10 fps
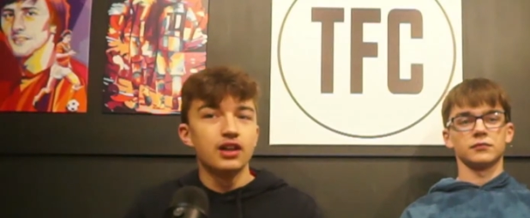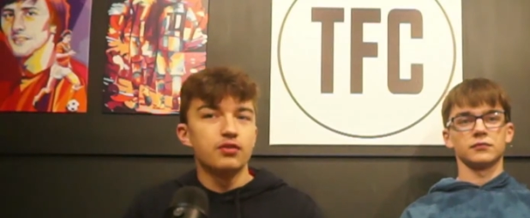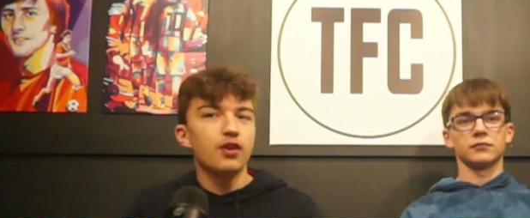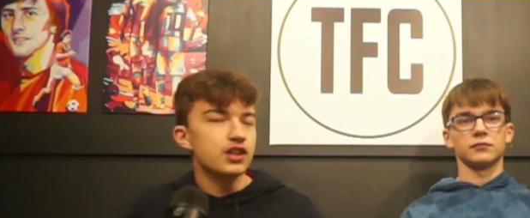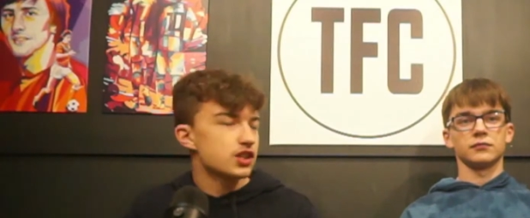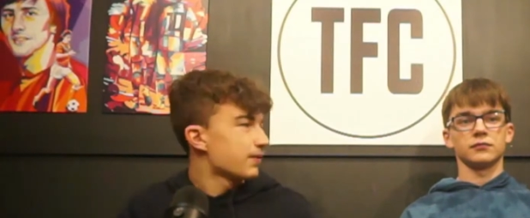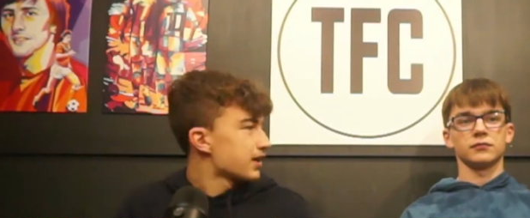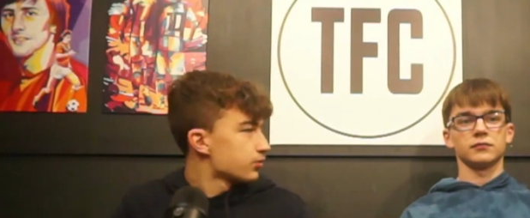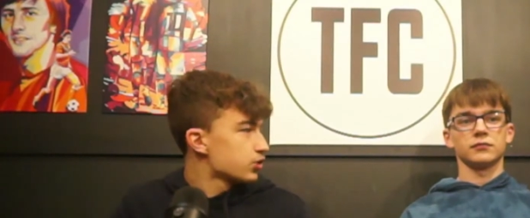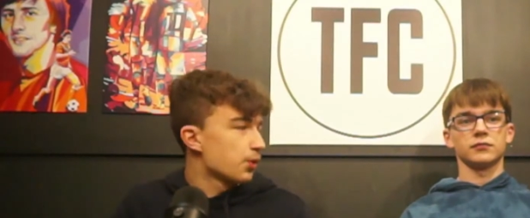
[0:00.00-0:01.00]
Speaker 1: France, you imagine,
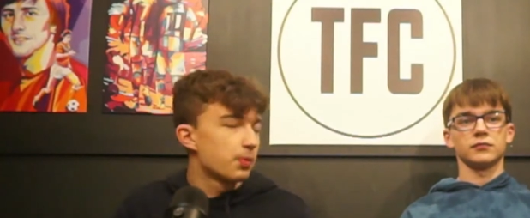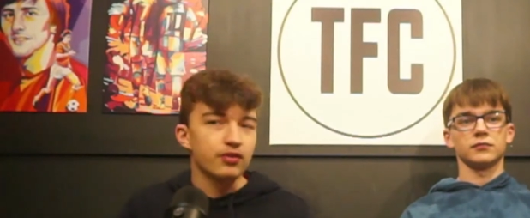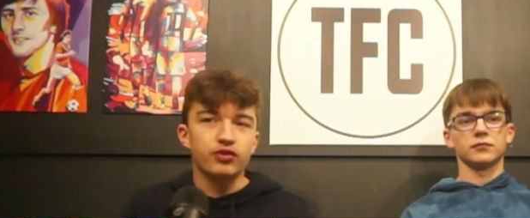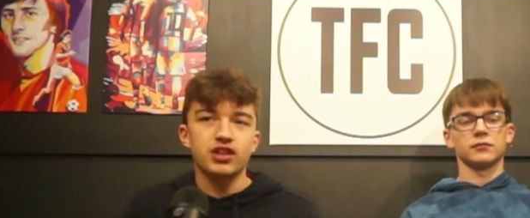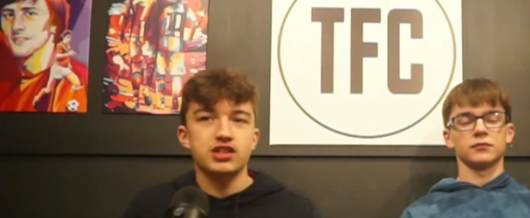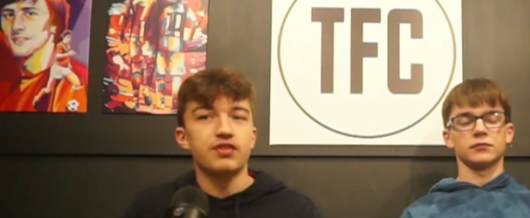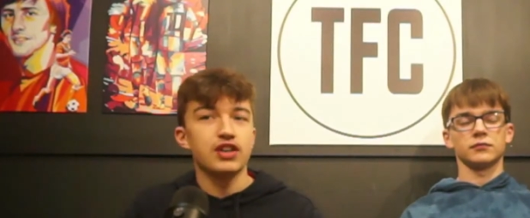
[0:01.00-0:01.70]
will top it. France are very